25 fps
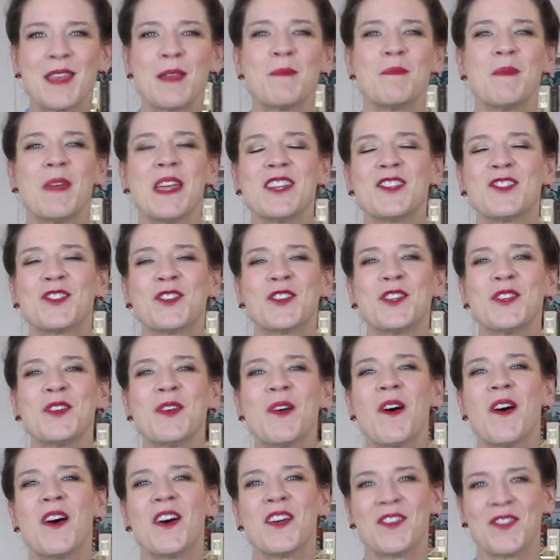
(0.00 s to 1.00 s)
Make sure you
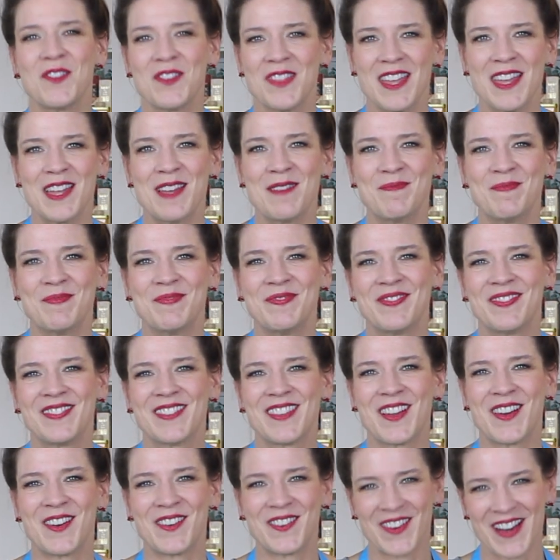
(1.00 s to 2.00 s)
honor them,
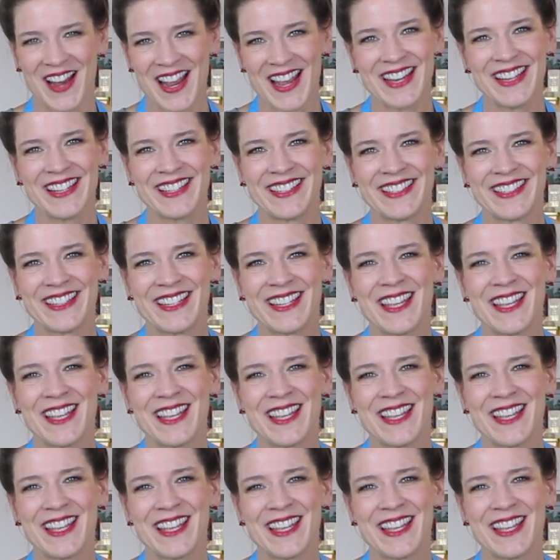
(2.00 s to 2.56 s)
all right?